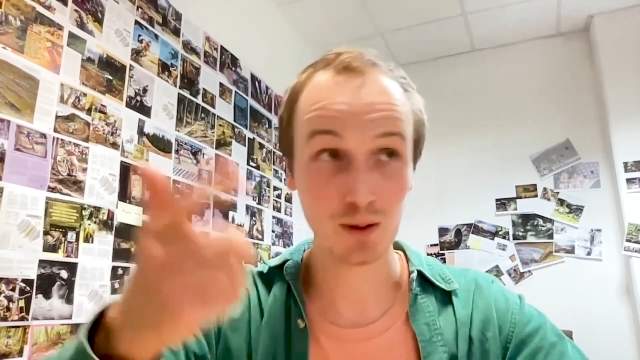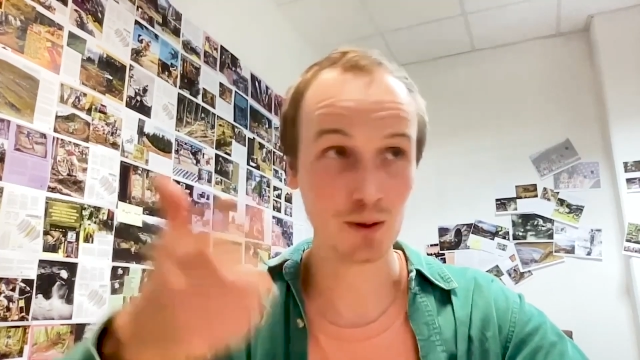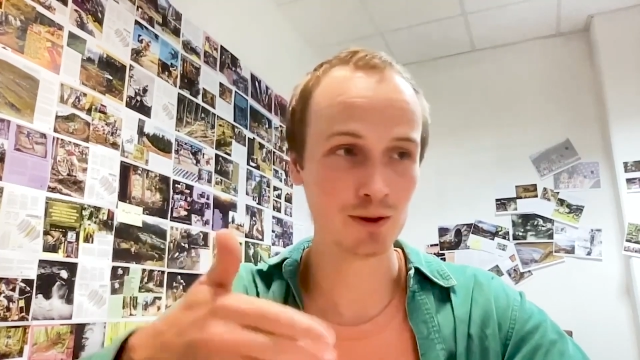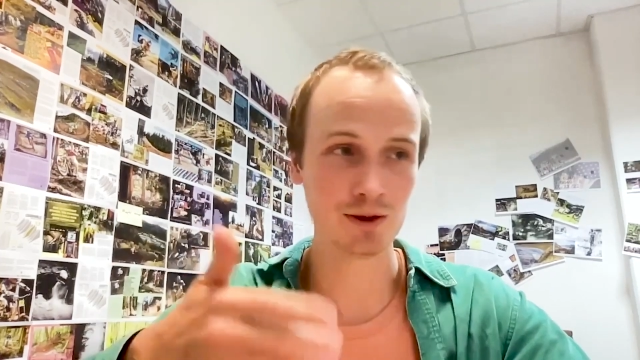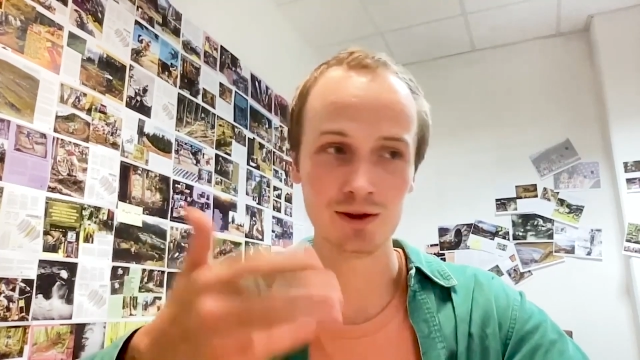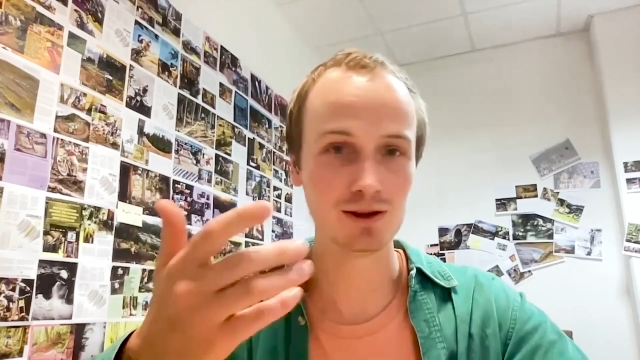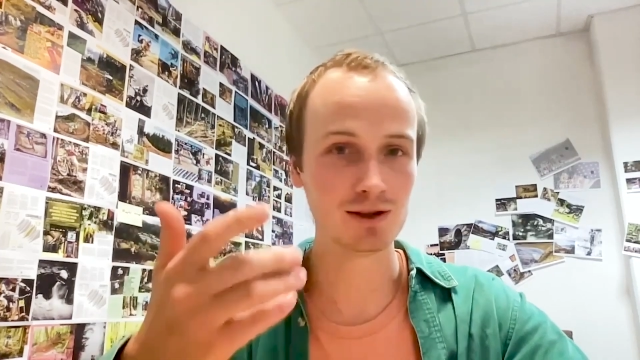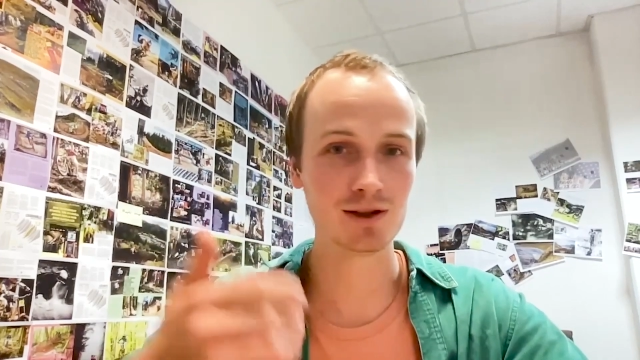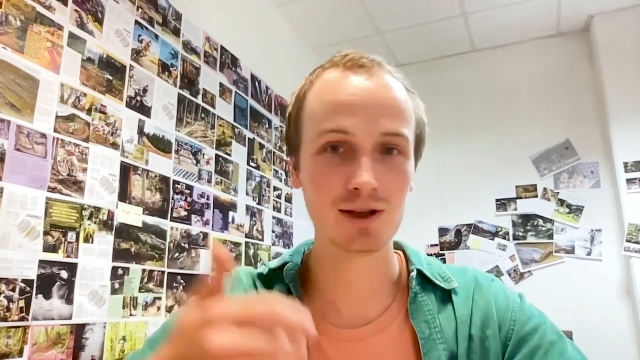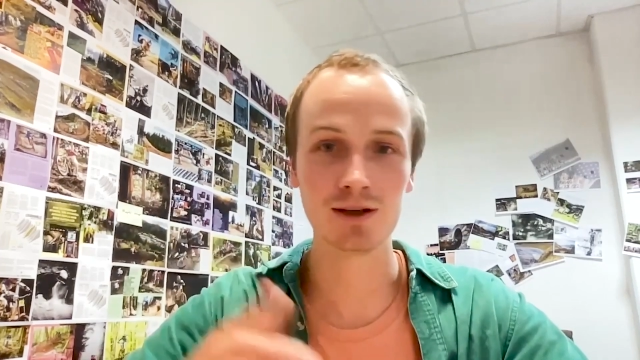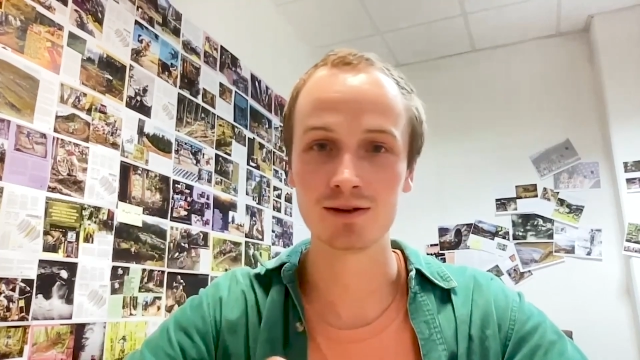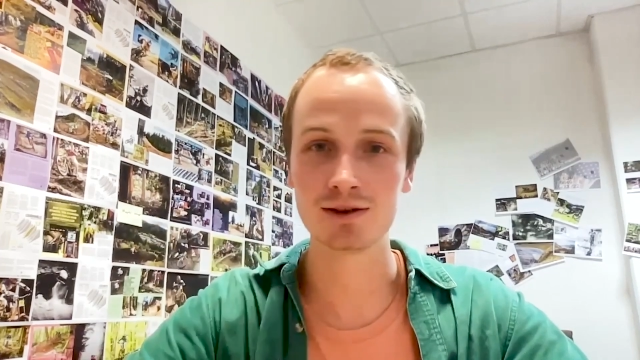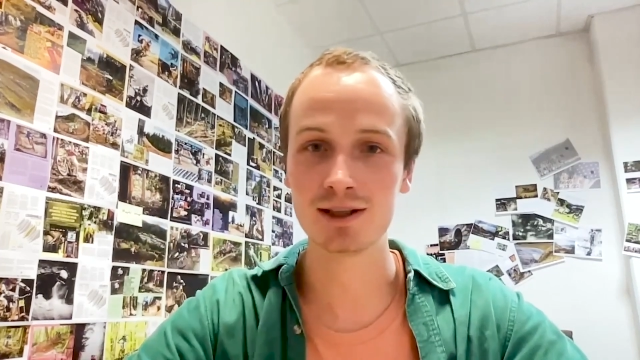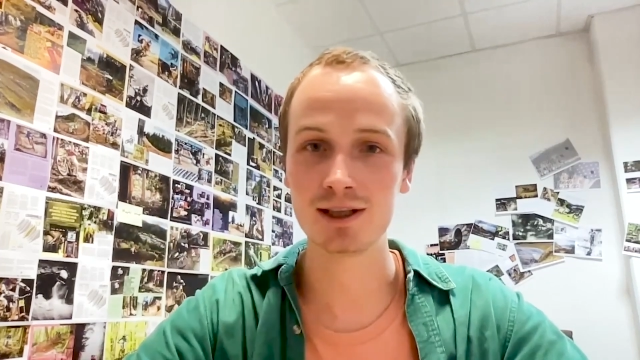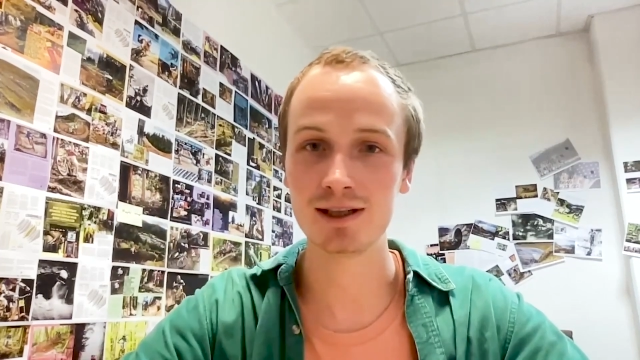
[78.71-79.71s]
you just
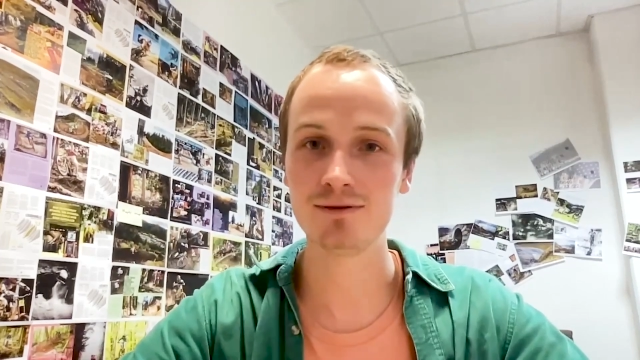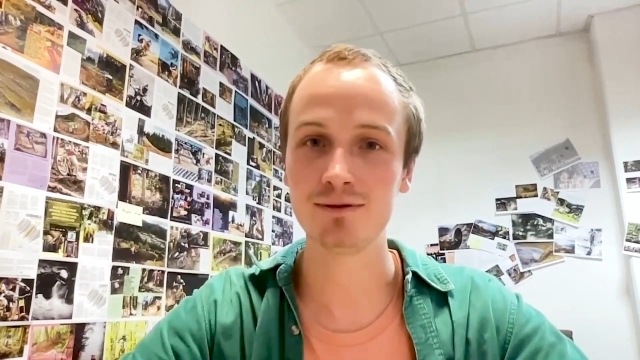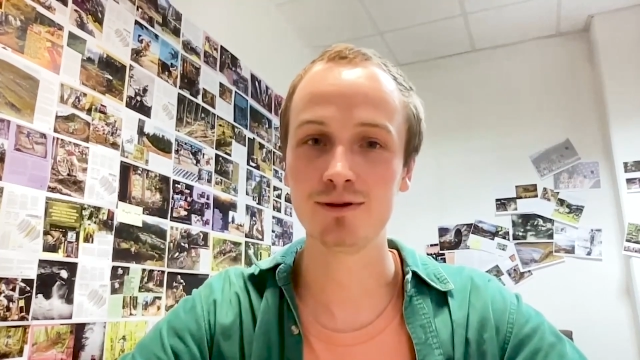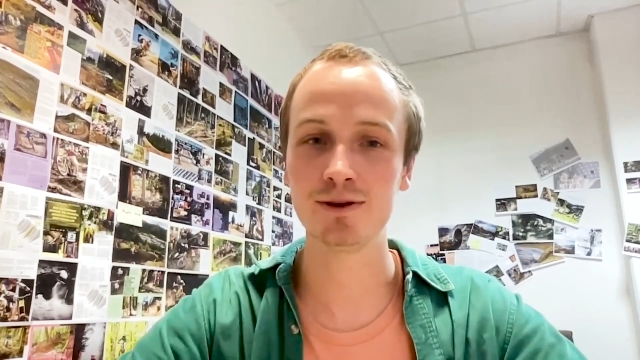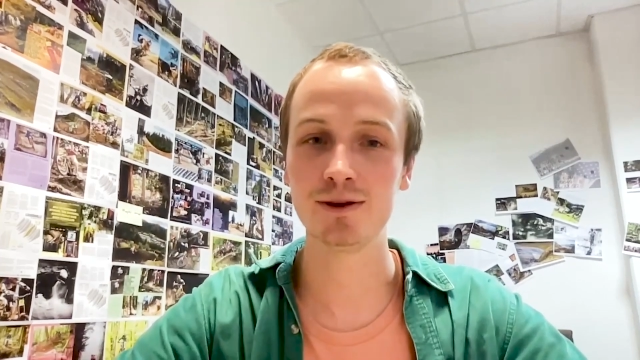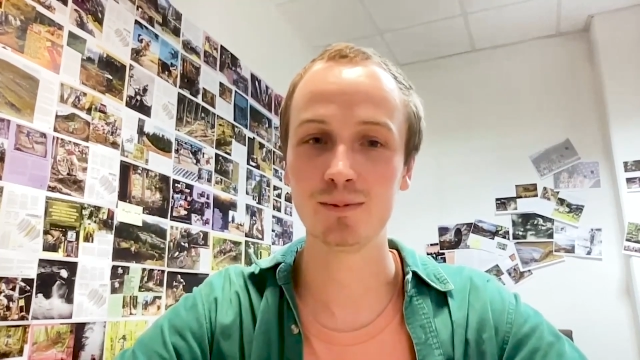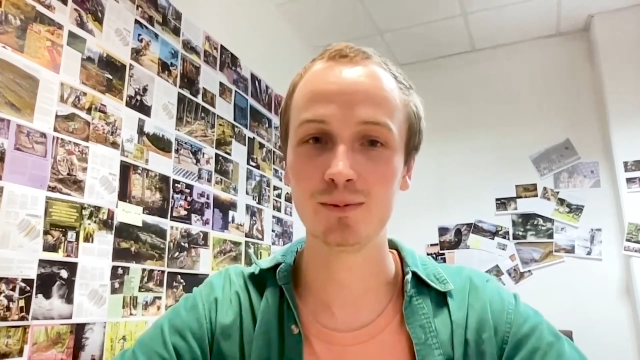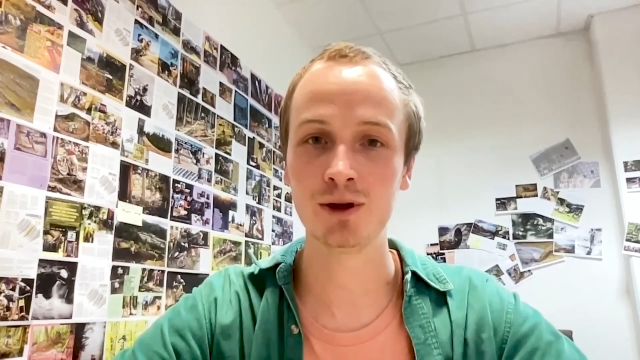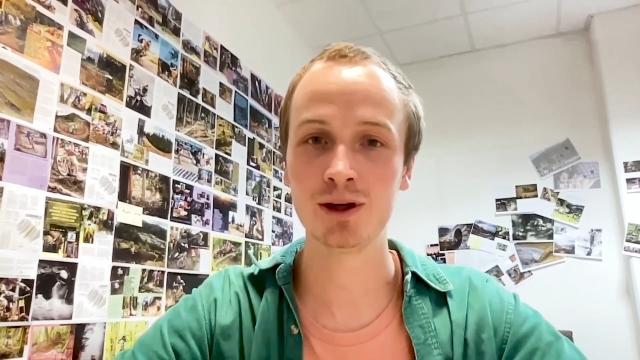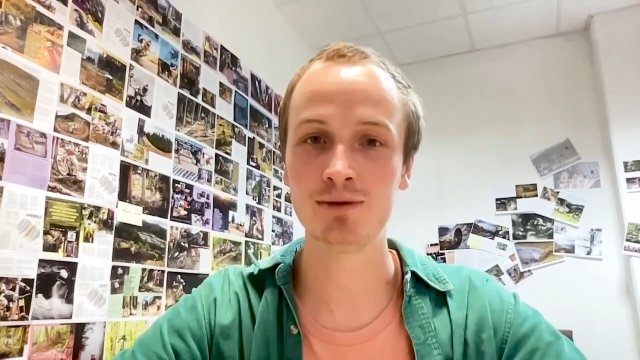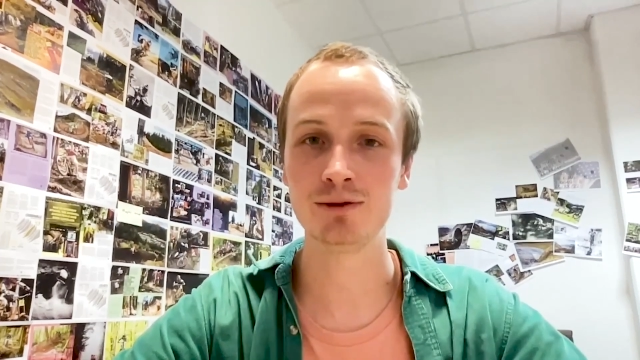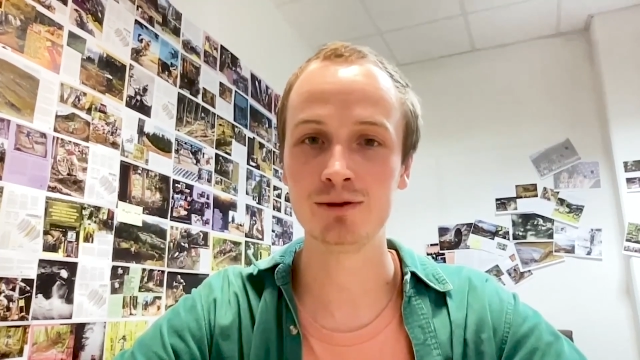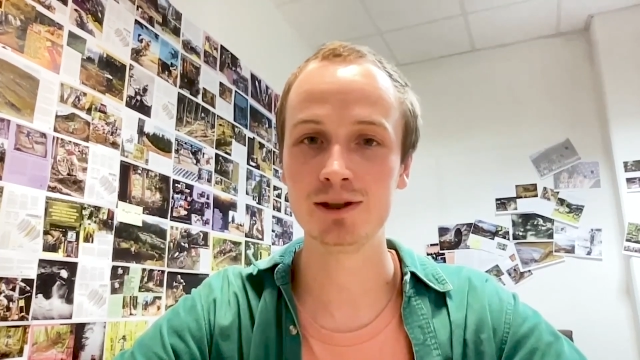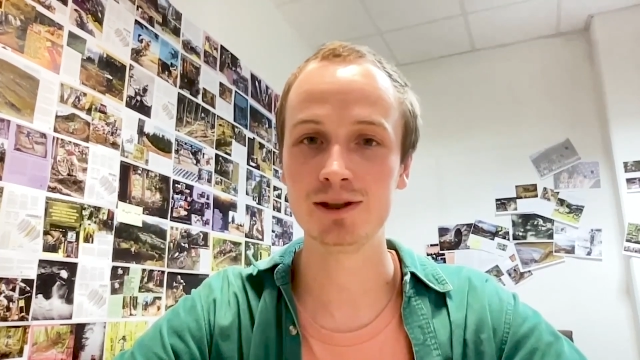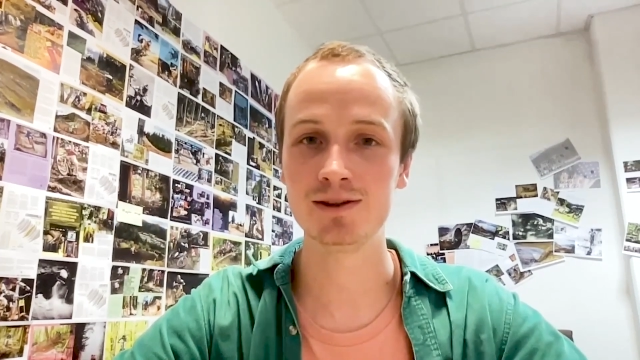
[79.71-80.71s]
don't see it for
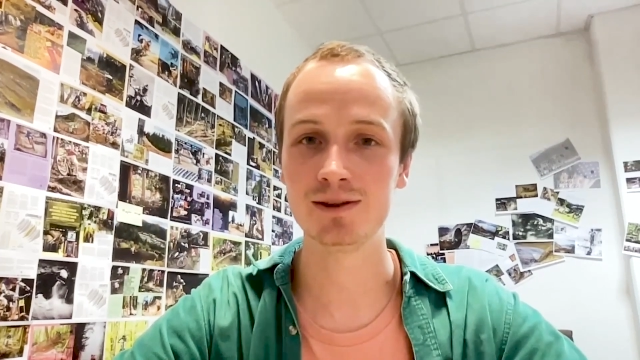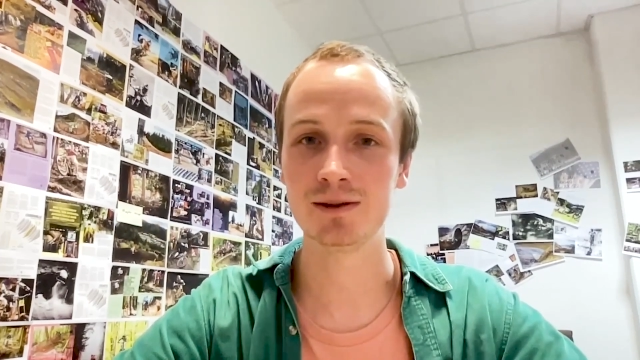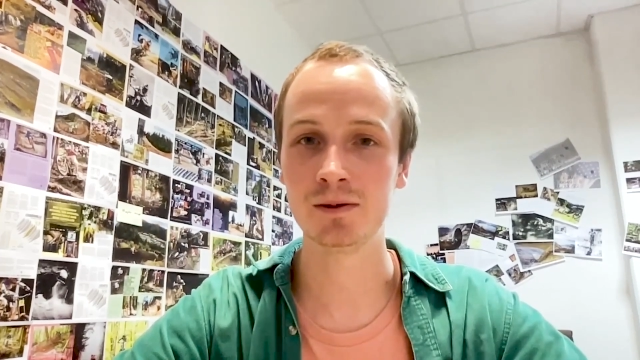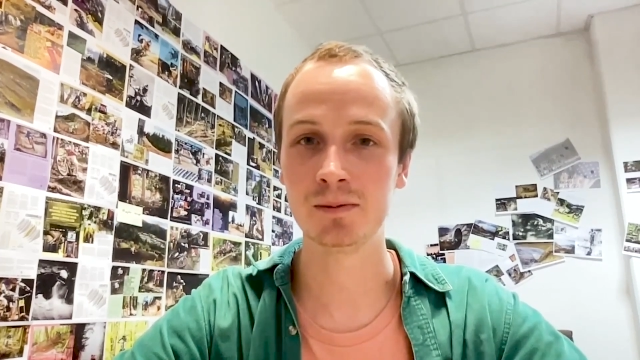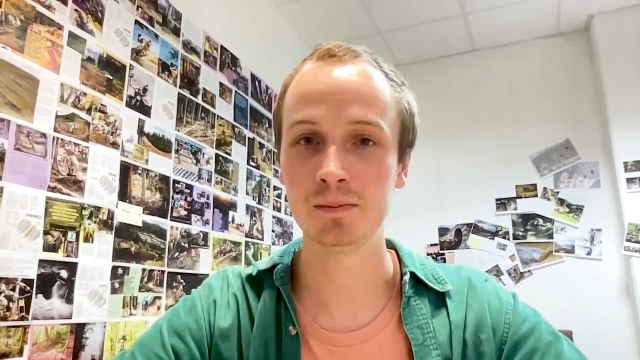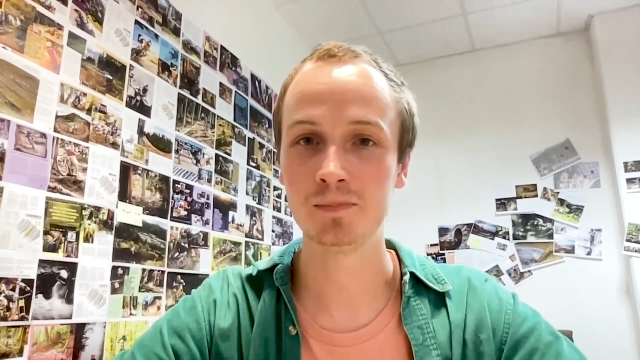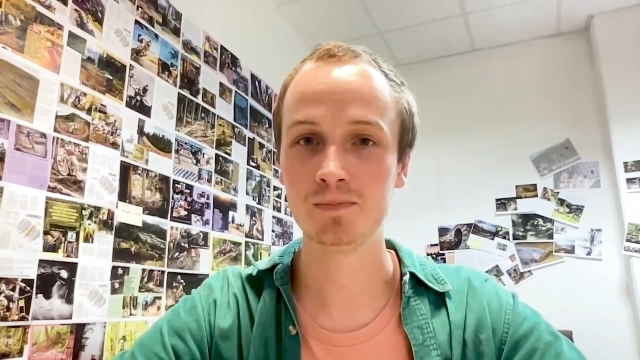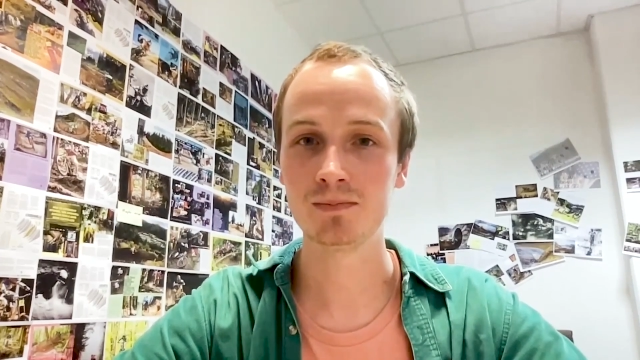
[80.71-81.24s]
whatever reason,